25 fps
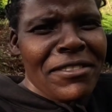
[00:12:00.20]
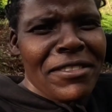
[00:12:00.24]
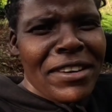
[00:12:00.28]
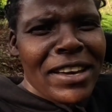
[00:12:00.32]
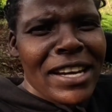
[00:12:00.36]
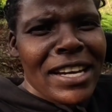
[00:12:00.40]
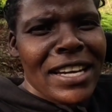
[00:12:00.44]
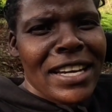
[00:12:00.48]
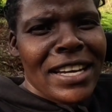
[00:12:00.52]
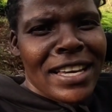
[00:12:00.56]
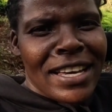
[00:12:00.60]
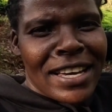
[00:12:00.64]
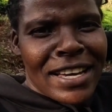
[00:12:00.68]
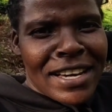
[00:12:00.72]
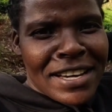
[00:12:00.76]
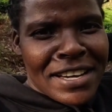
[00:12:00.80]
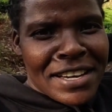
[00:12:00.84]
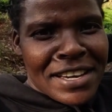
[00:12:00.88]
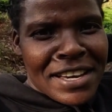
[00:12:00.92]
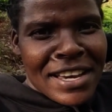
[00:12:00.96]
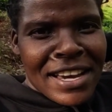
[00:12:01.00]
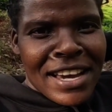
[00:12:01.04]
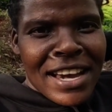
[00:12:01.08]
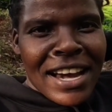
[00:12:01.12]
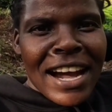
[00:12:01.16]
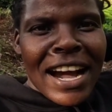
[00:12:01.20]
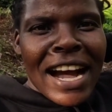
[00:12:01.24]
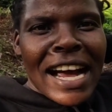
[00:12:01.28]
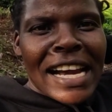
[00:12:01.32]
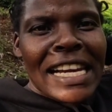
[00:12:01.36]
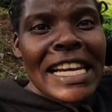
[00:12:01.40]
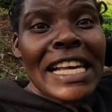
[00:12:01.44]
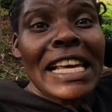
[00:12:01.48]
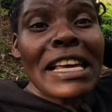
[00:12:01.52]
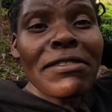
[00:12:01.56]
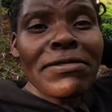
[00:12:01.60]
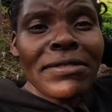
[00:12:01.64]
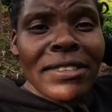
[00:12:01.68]
very rare
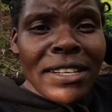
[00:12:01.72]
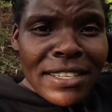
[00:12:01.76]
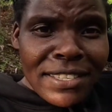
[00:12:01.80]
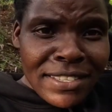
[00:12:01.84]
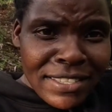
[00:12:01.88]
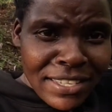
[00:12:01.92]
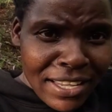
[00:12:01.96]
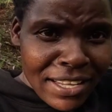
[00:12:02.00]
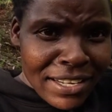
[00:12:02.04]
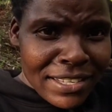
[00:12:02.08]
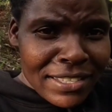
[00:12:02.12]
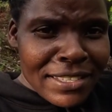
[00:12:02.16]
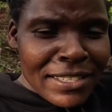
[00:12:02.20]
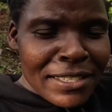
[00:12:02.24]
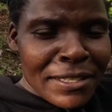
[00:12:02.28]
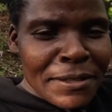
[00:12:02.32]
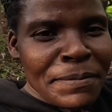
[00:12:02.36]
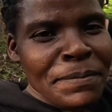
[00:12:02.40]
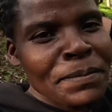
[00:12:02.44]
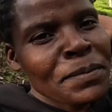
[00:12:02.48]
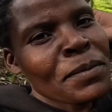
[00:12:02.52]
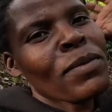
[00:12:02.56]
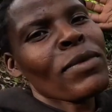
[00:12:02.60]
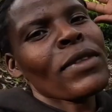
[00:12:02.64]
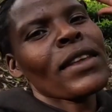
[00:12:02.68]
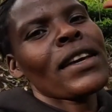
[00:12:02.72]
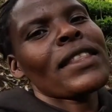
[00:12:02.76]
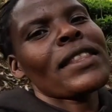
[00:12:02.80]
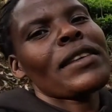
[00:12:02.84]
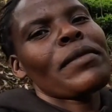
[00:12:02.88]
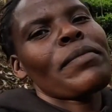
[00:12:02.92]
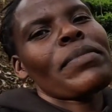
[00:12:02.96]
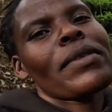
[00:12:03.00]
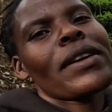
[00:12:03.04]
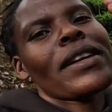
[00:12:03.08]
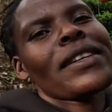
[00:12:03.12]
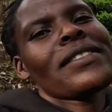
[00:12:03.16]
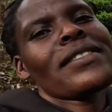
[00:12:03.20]
and if they sells
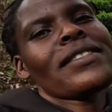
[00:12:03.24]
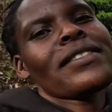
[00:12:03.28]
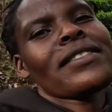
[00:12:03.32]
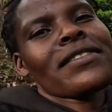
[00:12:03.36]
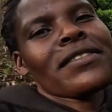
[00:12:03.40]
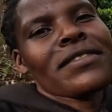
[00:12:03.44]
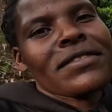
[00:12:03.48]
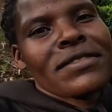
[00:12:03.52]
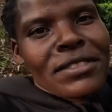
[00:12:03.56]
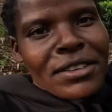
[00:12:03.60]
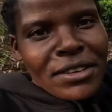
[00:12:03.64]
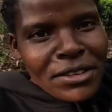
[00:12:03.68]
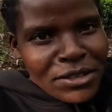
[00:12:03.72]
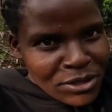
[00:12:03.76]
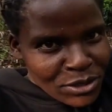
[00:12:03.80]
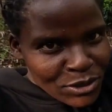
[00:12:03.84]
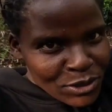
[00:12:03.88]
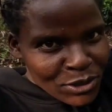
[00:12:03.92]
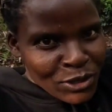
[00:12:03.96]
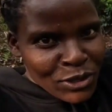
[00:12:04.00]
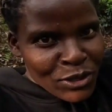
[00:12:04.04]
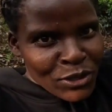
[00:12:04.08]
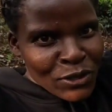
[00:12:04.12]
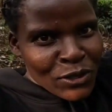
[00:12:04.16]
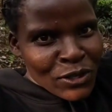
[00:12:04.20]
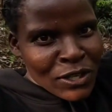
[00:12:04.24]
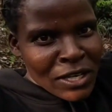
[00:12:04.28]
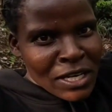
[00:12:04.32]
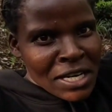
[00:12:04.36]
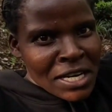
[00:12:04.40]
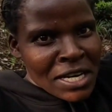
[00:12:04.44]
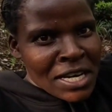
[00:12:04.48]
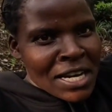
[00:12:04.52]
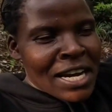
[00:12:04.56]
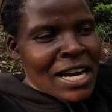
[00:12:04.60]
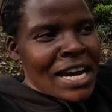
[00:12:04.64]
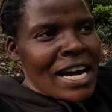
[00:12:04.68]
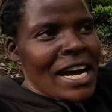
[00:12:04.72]
the price is shh.
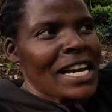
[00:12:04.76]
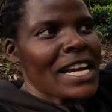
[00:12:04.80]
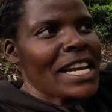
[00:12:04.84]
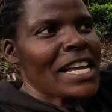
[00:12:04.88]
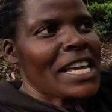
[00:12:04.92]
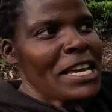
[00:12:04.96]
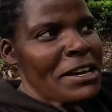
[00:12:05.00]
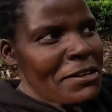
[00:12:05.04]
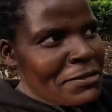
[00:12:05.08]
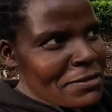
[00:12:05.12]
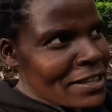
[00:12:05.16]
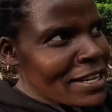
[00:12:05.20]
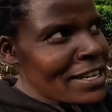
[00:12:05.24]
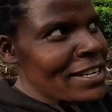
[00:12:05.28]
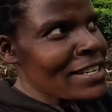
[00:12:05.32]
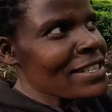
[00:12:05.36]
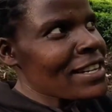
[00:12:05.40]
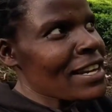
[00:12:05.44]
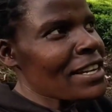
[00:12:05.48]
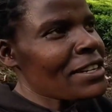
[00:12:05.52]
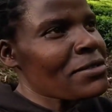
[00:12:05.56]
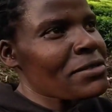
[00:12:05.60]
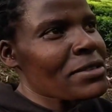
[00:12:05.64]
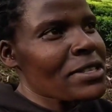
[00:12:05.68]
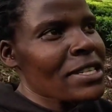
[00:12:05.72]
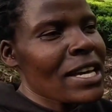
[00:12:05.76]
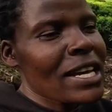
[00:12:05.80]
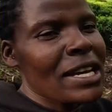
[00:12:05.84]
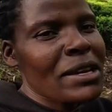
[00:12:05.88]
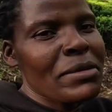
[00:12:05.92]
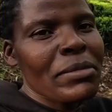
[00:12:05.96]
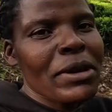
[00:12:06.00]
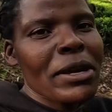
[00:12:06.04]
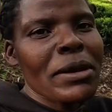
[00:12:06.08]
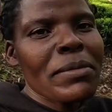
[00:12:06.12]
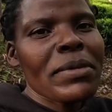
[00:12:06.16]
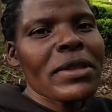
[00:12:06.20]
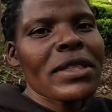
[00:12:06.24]
And if they decide to
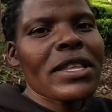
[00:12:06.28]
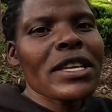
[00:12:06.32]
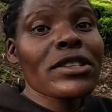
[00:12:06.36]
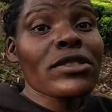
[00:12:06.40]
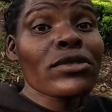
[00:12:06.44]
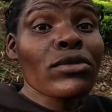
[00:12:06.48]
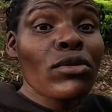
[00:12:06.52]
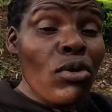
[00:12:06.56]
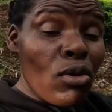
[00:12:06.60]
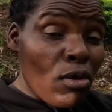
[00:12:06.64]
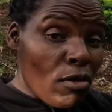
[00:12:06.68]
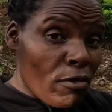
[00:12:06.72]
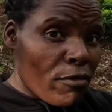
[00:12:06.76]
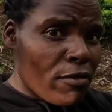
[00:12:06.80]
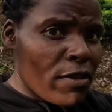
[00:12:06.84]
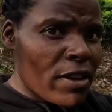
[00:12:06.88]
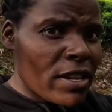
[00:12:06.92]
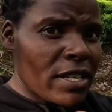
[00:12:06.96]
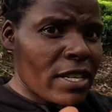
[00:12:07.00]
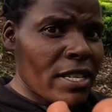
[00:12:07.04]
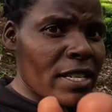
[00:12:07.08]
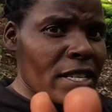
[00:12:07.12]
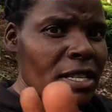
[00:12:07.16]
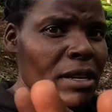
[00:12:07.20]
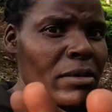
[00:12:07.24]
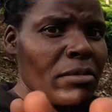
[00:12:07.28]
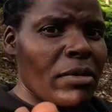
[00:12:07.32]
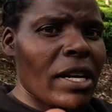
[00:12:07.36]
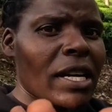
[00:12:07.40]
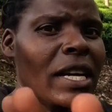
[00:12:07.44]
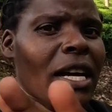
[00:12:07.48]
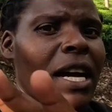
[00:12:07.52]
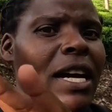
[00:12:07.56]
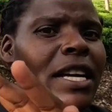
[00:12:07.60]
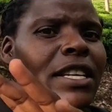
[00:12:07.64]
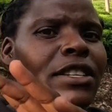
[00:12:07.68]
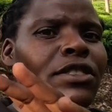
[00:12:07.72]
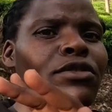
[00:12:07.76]
sell, maybe the school fees,
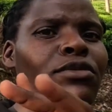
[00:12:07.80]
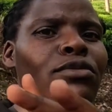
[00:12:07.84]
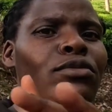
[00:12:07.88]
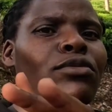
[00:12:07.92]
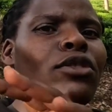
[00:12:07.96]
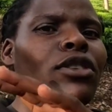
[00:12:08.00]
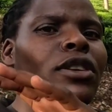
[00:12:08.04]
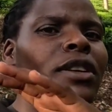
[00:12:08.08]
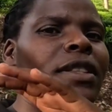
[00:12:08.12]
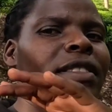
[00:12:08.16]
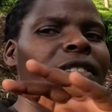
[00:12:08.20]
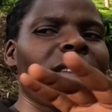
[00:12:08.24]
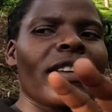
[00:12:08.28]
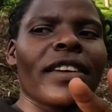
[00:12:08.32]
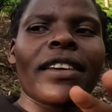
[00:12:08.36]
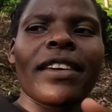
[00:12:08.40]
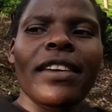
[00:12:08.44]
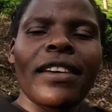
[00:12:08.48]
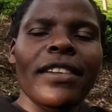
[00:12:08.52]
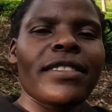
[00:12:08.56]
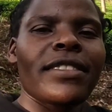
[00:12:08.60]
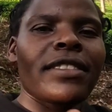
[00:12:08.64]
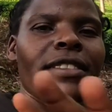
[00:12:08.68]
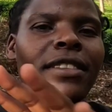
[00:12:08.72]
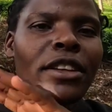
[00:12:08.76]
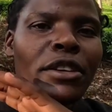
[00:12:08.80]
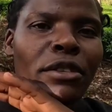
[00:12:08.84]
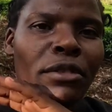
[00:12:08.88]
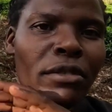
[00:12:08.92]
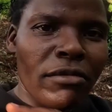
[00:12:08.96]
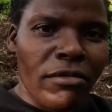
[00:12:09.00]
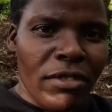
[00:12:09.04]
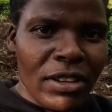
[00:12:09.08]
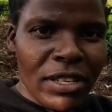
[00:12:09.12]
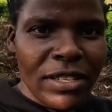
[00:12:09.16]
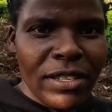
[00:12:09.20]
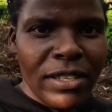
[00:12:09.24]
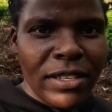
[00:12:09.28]
someone has two or three kids in the
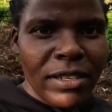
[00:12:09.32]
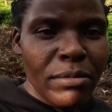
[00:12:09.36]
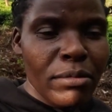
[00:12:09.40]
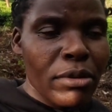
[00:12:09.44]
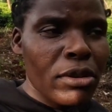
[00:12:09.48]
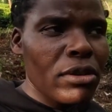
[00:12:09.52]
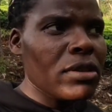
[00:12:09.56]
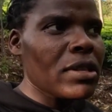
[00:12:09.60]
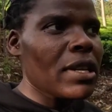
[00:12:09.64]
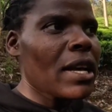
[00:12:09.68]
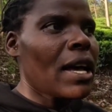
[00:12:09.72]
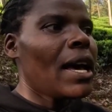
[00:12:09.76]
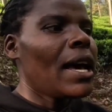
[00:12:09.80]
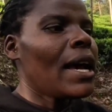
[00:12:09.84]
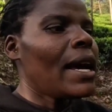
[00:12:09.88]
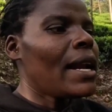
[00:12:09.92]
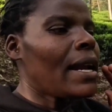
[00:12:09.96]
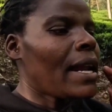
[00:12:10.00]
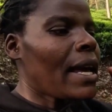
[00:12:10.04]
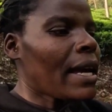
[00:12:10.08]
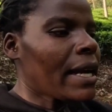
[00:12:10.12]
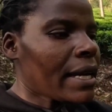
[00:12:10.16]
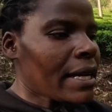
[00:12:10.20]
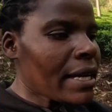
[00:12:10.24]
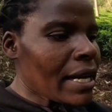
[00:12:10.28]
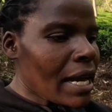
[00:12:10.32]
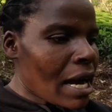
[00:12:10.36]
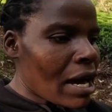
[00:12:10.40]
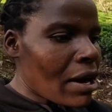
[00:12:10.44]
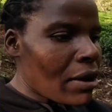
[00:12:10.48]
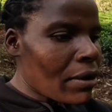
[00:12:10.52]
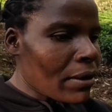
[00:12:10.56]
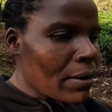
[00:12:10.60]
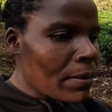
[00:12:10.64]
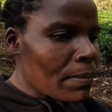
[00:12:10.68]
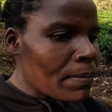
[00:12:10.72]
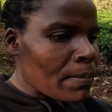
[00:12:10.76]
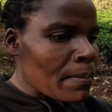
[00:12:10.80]
university, because like
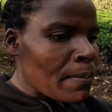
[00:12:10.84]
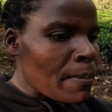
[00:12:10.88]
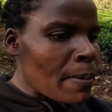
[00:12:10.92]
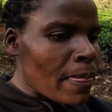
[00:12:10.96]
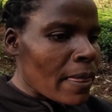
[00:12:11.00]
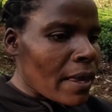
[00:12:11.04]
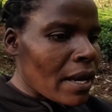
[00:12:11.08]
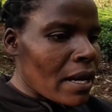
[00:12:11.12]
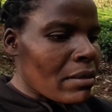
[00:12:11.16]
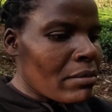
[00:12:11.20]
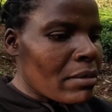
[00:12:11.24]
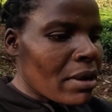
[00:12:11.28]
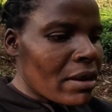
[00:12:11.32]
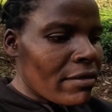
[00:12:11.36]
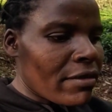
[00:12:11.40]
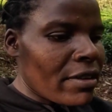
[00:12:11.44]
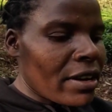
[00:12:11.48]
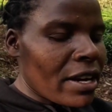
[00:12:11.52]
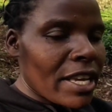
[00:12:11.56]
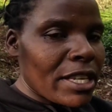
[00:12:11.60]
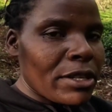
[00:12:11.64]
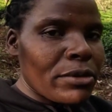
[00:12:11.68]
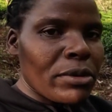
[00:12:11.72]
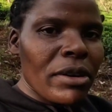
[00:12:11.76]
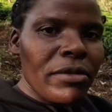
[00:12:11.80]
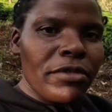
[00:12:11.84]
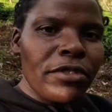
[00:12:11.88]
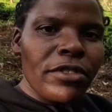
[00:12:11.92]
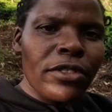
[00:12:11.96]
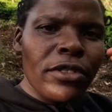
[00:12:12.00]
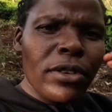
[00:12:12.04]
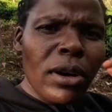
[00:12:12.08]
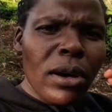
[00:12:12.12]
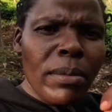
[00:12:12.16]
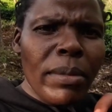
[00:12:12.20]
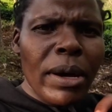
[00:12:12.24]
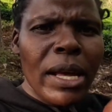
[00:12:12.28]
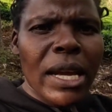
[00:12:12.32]
now, in my village we have
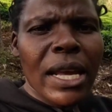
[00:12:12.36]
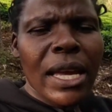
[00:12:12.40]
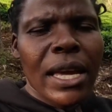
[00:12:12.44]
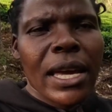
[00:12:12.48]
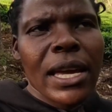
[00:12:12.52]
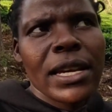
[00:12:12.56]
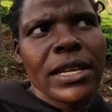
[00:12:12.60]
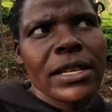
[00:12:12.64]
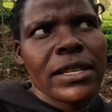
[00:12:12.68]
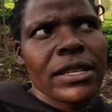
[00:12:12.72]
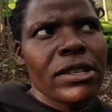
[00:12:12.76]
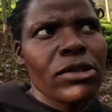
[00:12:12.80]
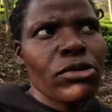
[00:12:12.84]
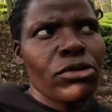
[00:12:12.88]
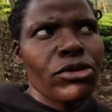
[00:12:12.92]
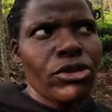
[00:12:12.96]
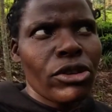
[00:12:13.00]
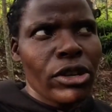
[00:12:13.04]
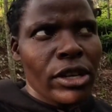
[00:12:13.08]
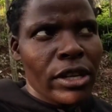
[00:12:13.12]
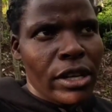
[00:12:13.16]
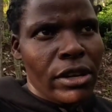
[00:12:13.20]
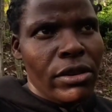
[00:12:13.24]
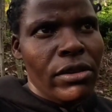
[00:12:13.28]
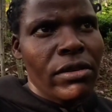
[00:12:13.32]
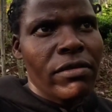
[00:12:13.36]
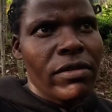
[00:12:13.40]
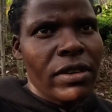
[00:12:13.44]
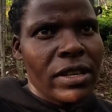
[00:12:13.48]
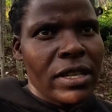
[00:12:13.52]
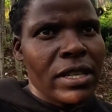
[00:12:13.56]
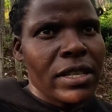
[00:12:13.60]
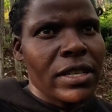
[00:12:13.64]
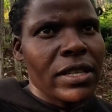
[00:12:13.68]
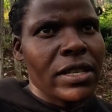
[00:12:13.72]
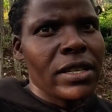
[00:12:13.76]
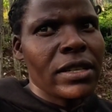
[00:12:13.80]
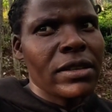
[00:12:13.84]
so many kids who joined the
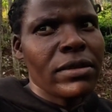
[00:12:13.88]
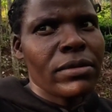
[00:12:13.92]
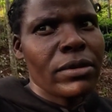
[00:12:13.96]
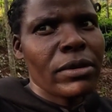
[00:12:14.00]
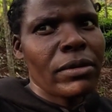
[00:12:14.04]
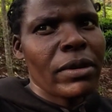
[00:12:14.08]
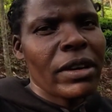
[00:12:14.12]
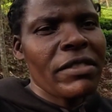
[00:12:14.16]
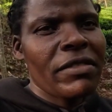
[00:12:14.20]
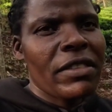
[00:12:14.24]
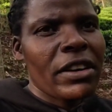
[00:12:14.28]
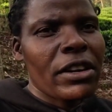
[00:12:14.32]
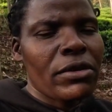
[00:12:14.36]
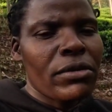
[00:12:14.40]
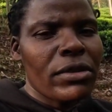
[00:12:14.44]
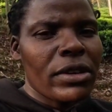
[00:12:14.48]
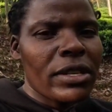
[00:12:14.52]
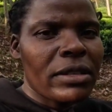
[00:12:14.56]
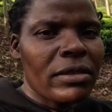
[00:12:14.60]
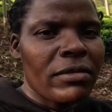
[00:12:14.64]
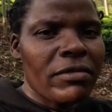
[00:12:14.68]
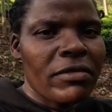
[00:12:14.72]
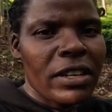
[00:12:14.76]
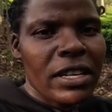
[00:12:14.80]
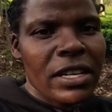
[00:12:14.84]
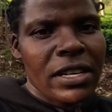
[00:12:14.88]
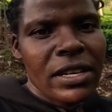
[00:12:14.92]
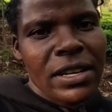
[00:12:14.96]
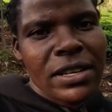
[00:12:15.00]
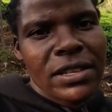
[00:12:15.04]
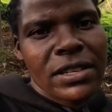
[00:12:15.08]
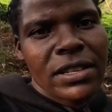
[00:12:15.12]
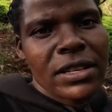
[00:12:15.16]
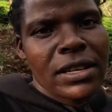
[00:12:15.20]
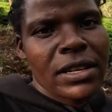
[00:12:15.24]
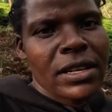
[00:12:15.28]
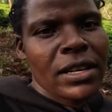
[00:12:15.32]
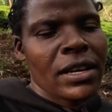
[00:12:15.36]
university we were even doing some
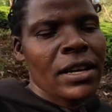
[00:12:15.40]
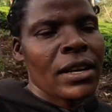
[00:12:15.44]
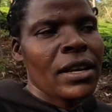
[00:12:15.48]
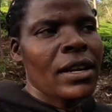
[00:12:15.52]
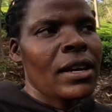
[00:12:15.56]
fundraising